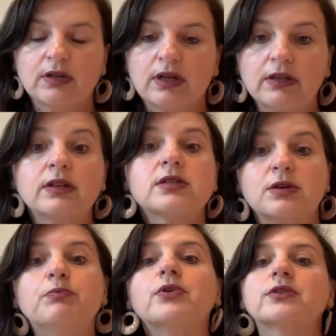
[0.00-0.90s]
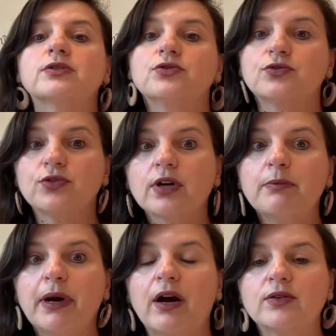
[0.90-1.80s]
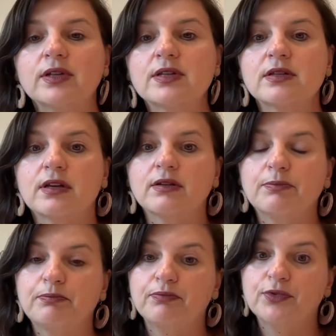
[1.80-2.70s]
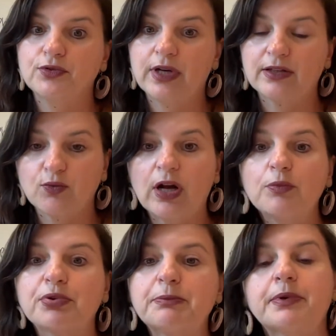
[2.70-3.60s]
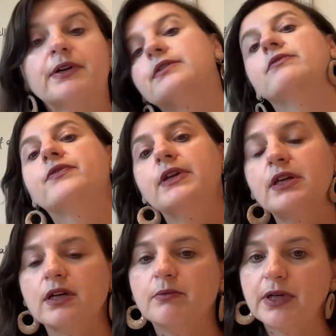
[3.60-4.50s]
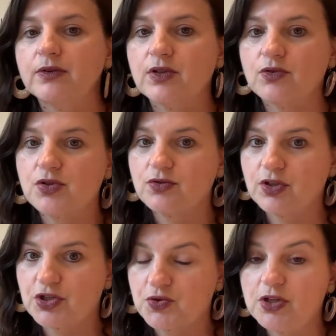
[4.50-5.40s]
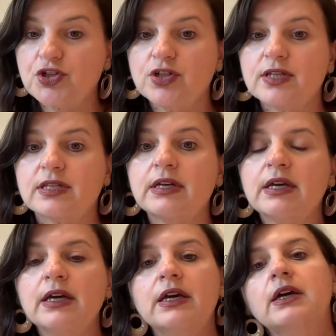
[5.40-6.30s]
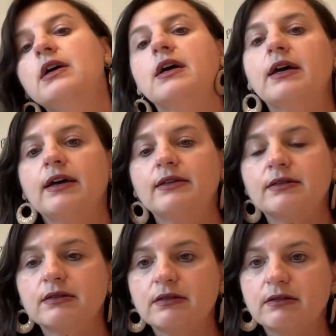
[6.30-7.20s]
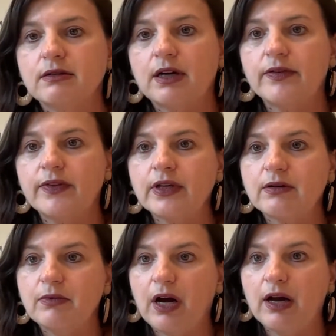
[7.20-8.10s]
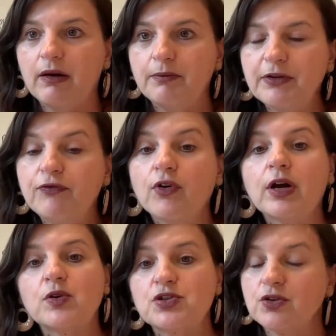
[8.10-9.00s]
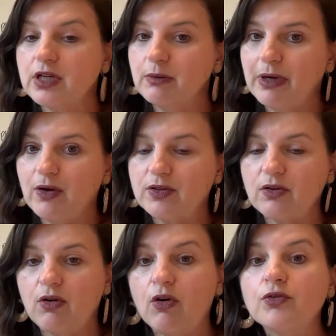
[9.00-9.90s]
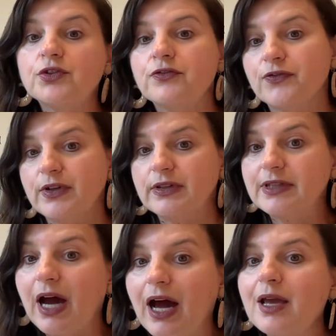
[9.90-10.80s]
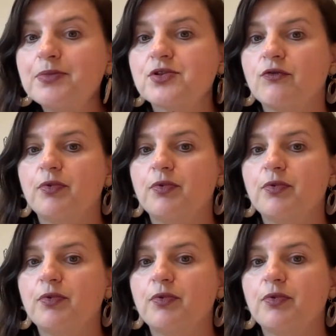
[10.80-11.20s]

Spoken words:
and it's important to talk about this and to get well prepared and thinking about also the strategies. And I think before I was talking about all different types of